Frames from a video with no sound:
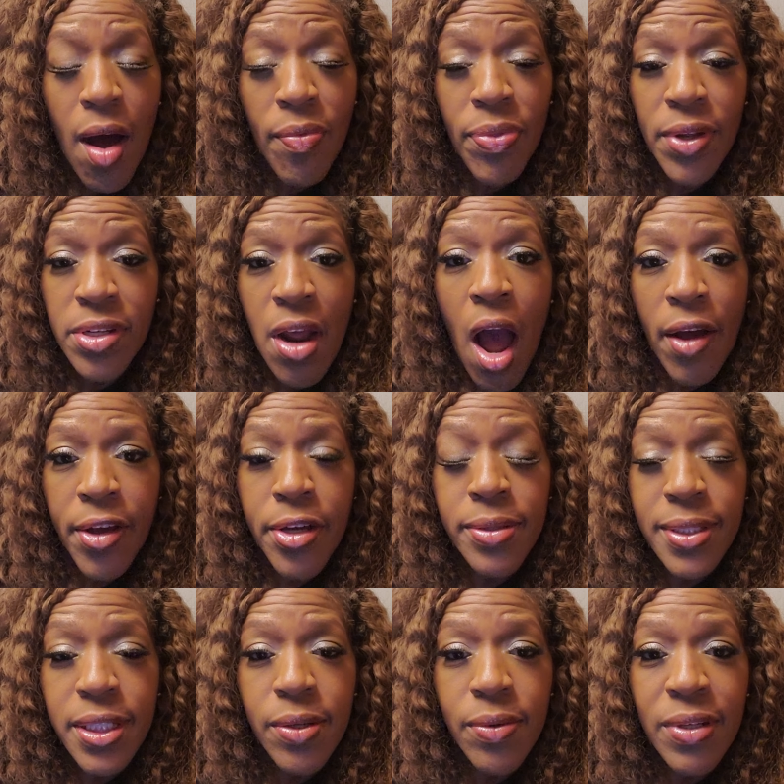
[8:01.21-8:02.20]
on the
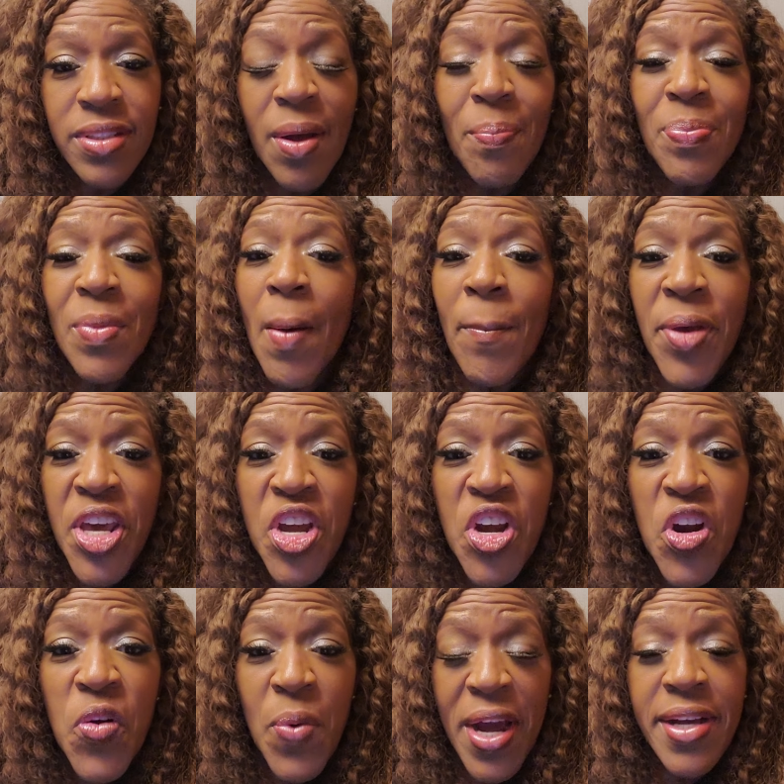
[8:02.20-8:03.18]
docu series,
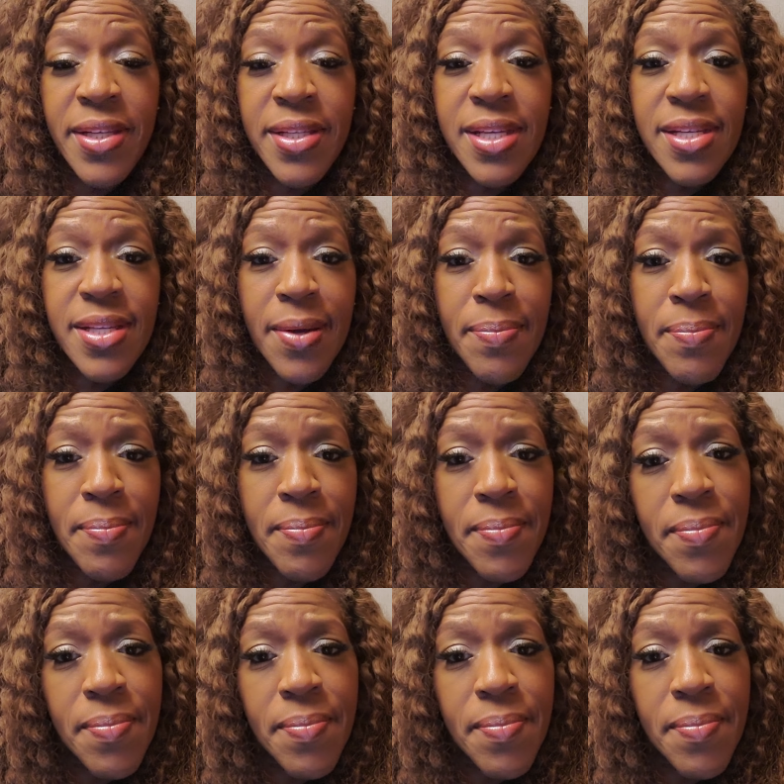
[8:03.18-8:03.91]
pure racism.